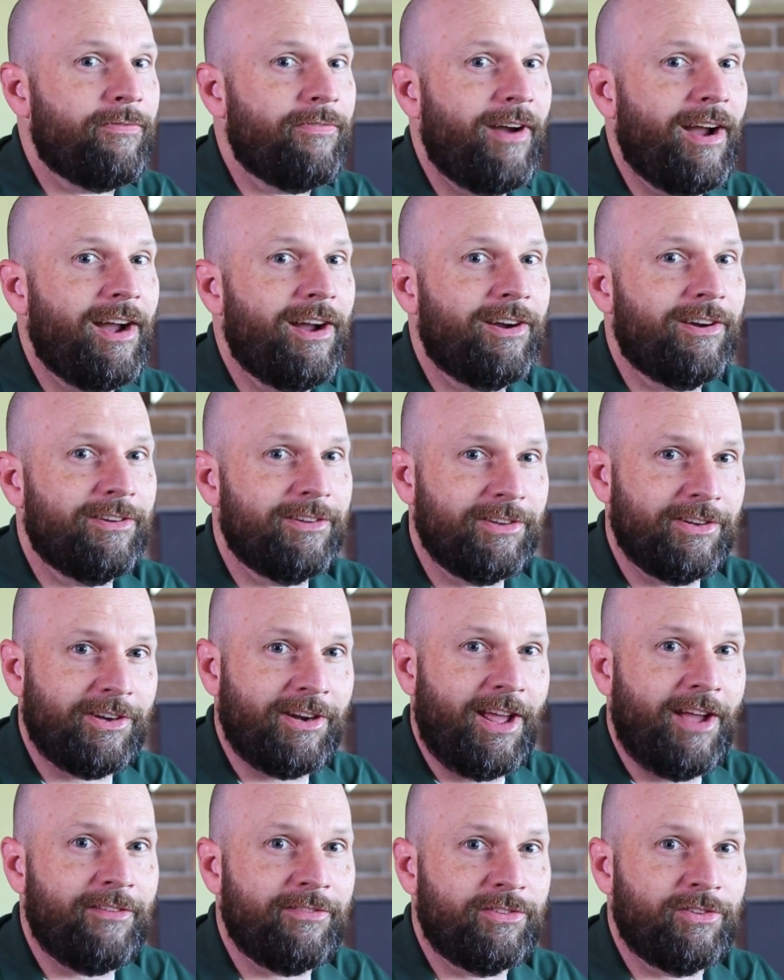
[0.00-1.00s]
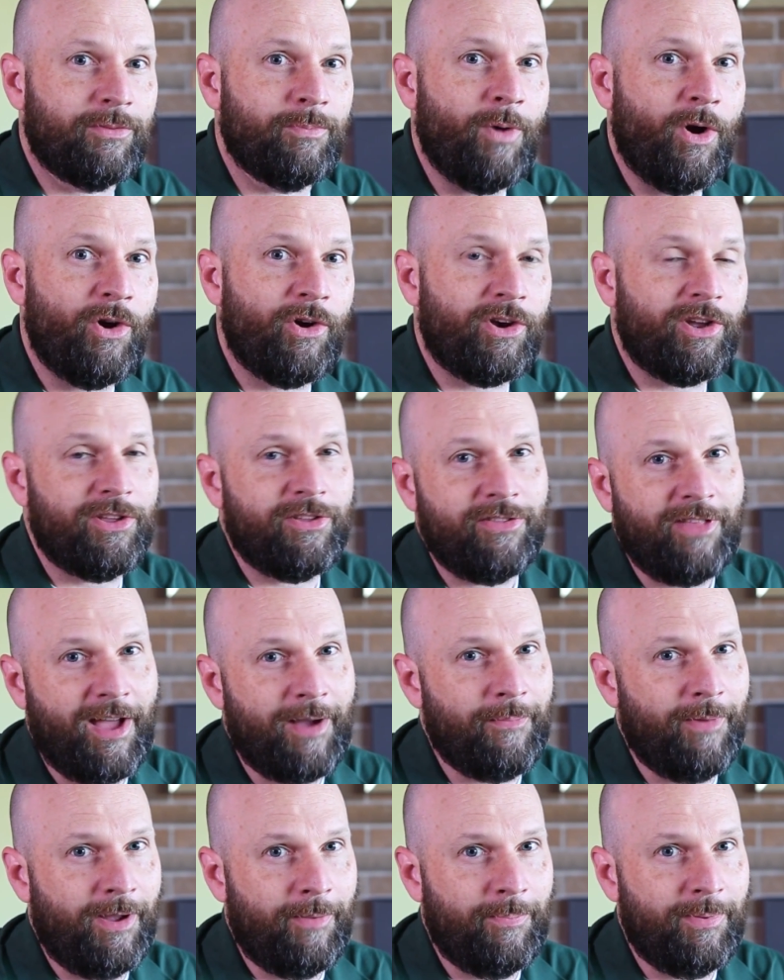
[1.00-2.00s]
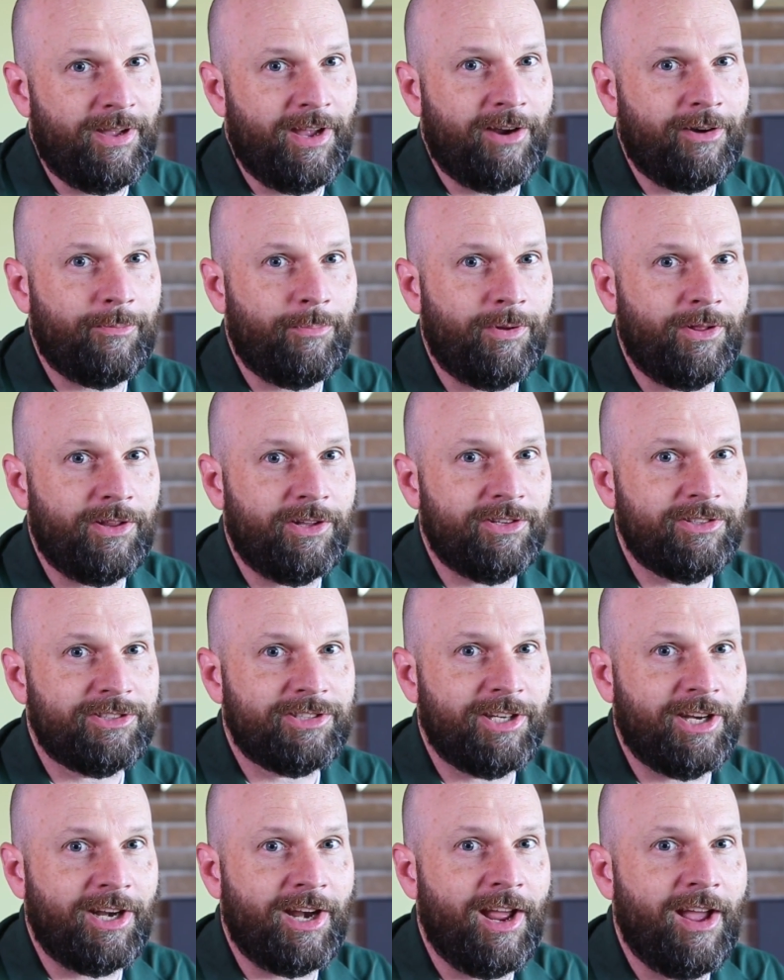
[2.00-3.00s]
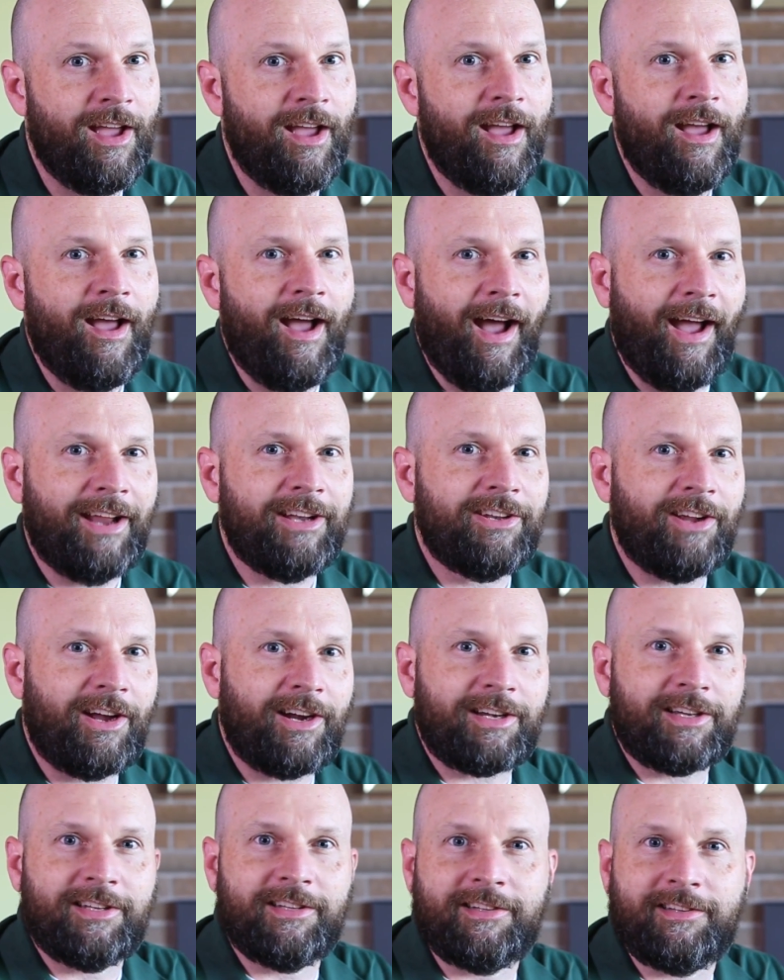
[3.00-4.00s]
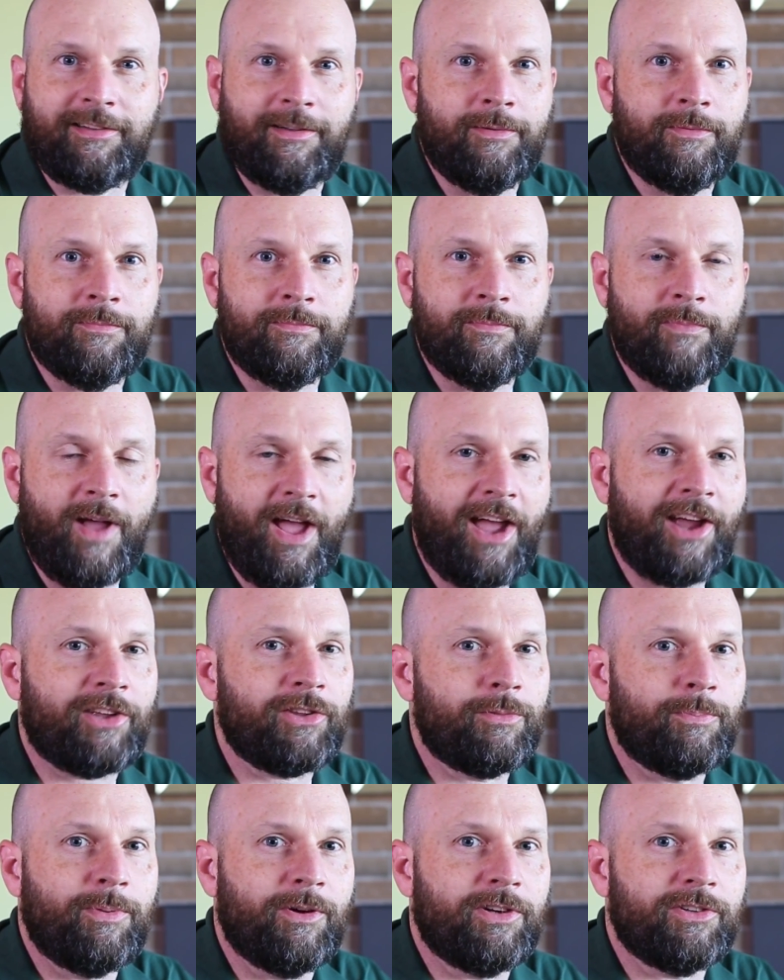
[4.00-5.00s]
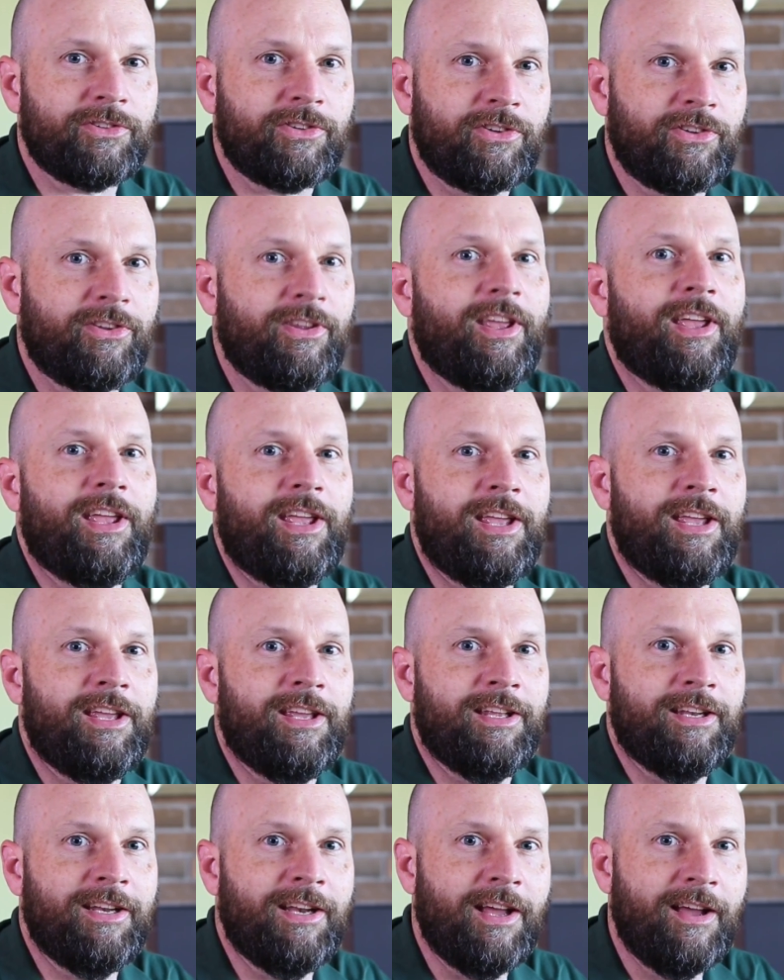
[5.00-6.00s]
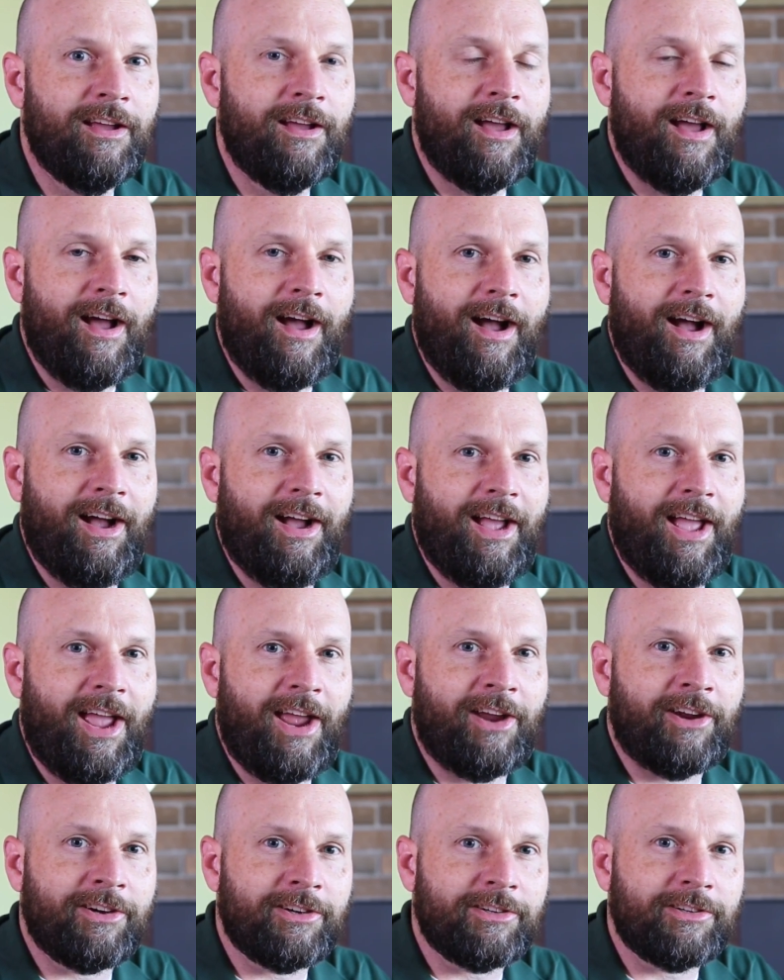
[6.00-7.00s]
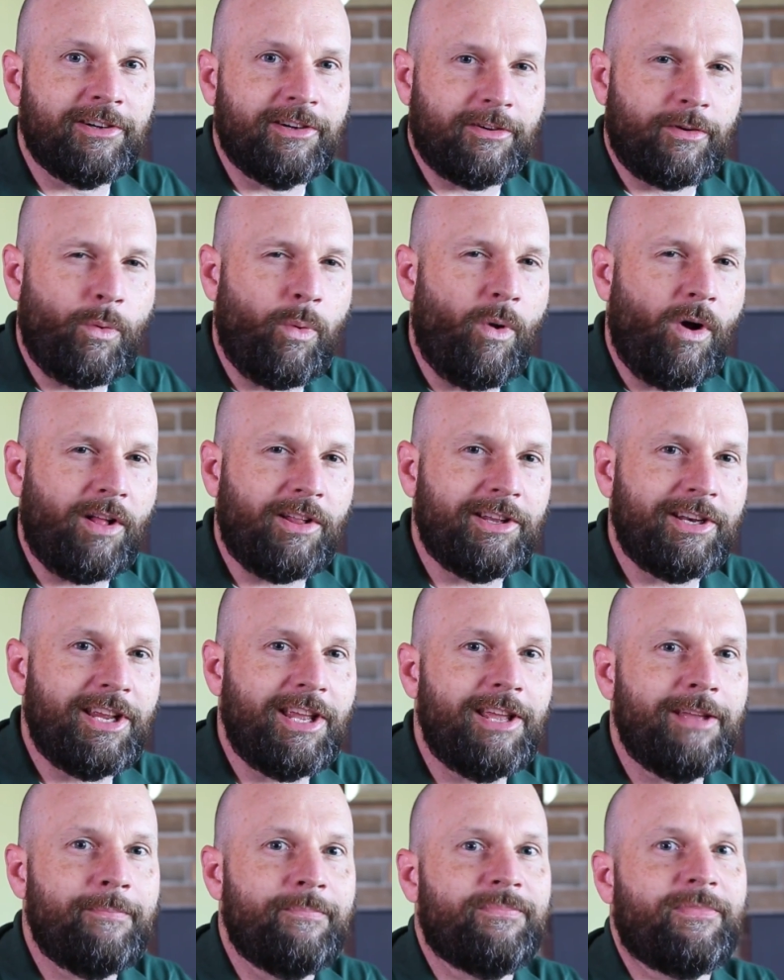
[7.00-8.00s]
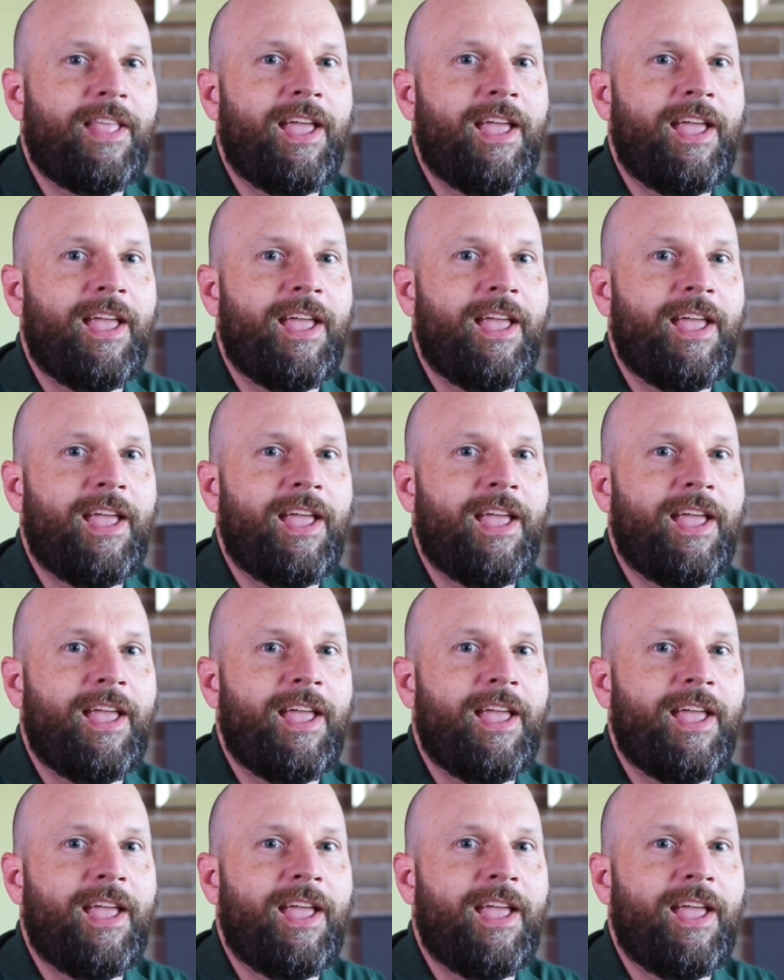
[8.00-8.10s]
a file, you're going to have smoke. That might be air pollution. I talked to some experts in air quality,